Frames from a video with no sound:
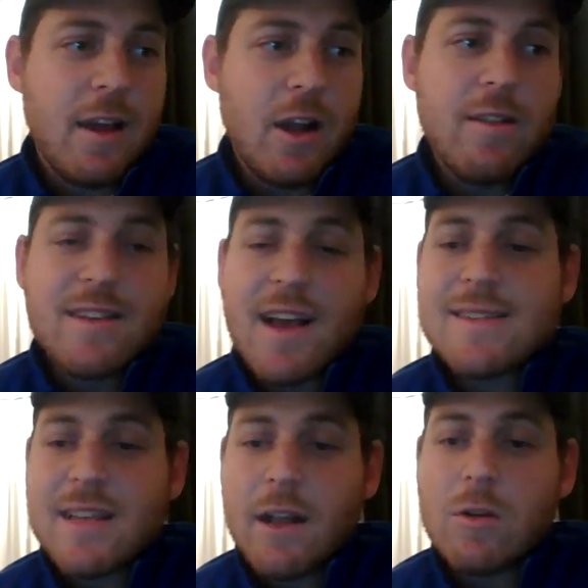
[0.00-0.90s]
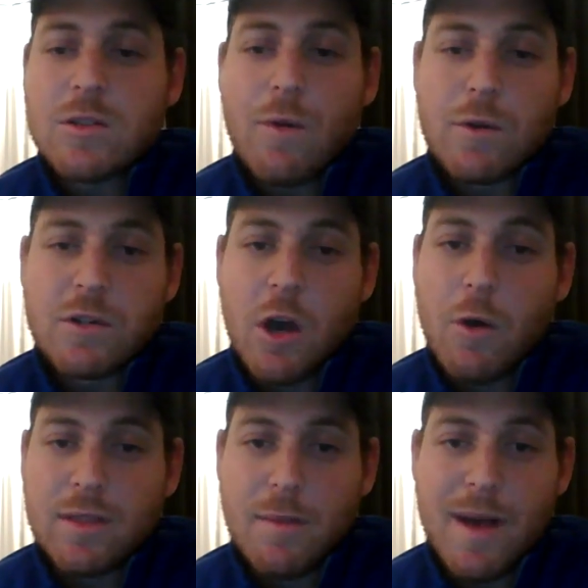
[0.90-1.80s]
these guys can go toe for
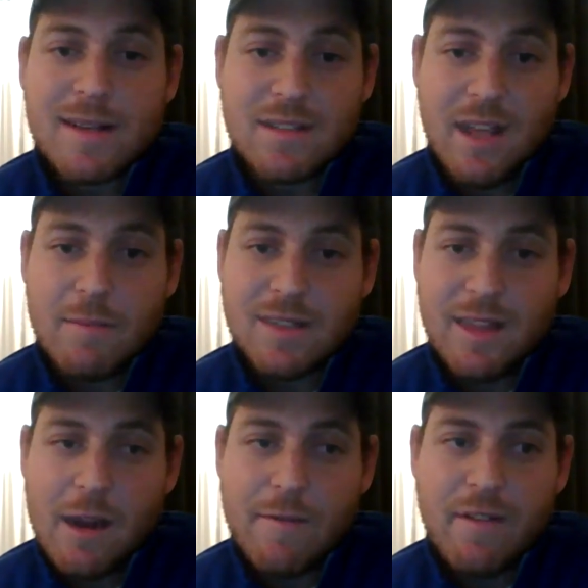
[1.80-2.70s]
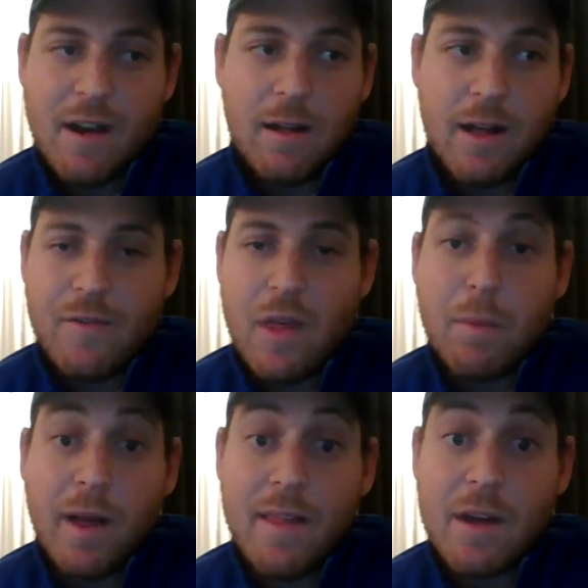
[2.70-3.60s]
toe with the best teams in the NFL if they
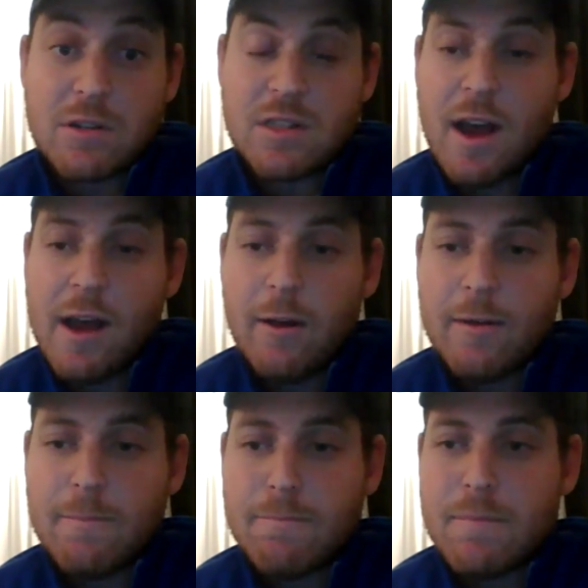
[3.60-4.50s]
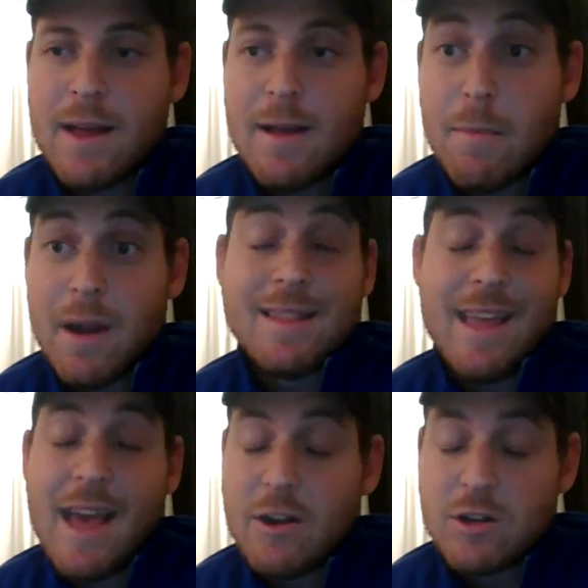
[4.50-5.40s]
play their style. But at
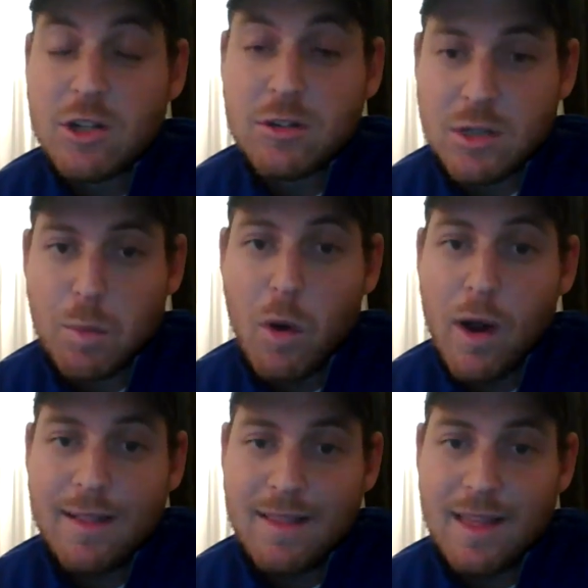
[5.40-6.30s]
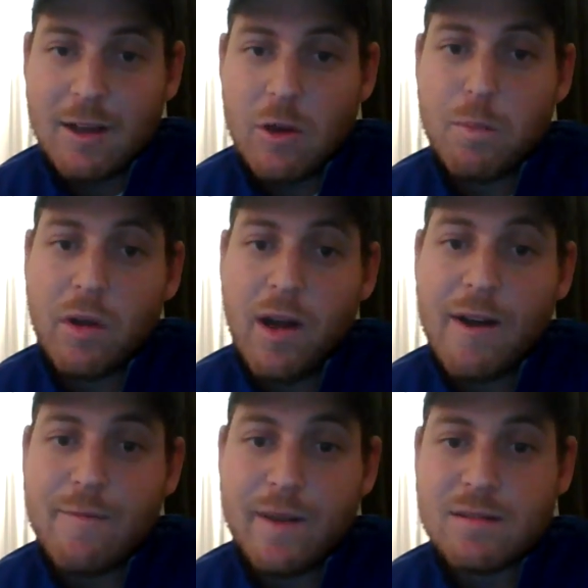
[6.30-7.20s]
the end, you're still disappointed that they couldn't pull it
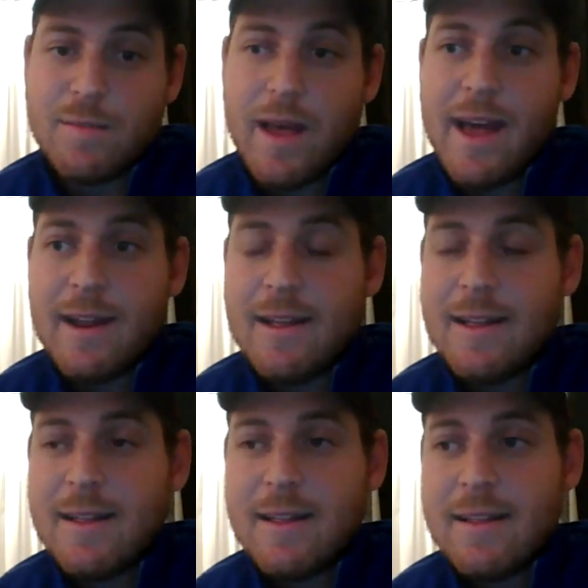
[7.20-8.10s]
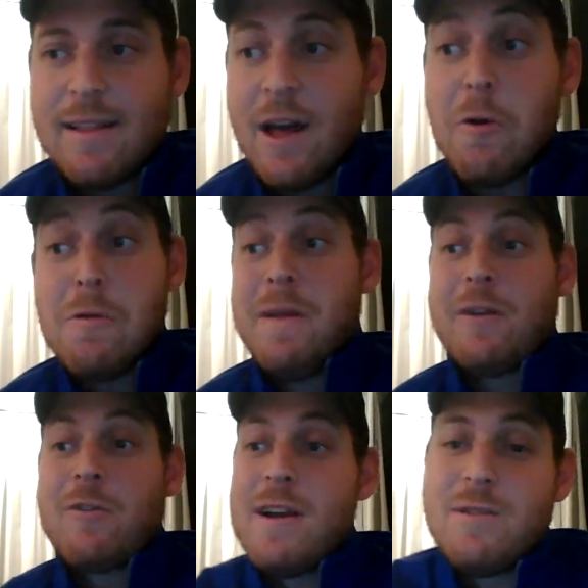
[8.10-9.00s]
off because, man, that would have been
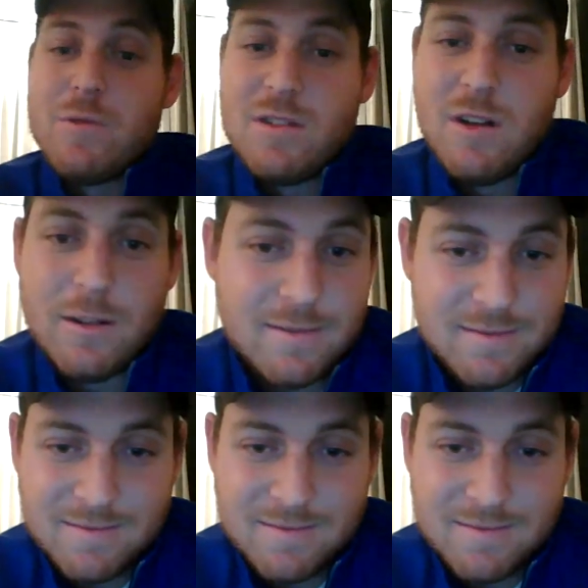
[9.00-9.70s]
a crazy result.